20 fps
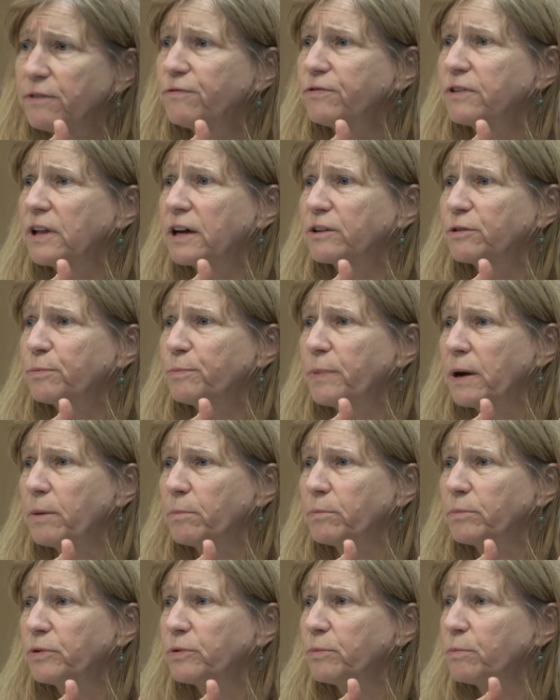efflux
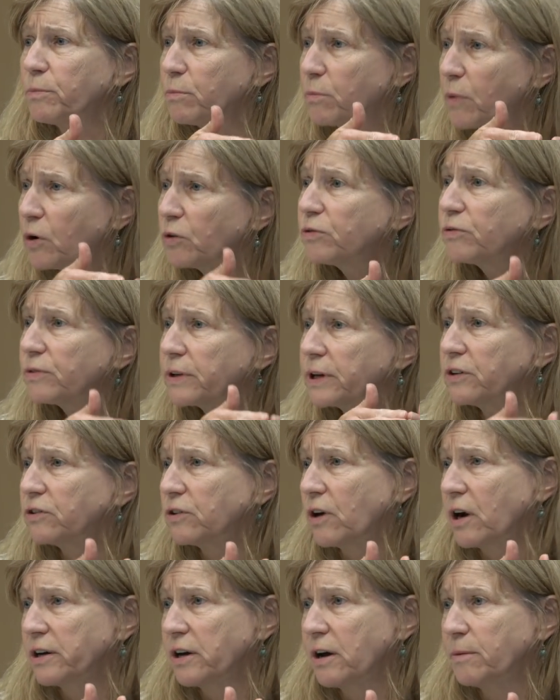pumps mostly are
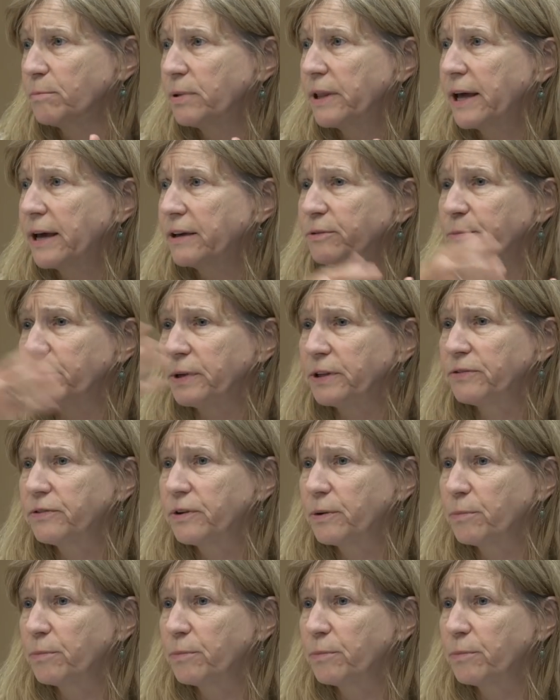not on plasmids.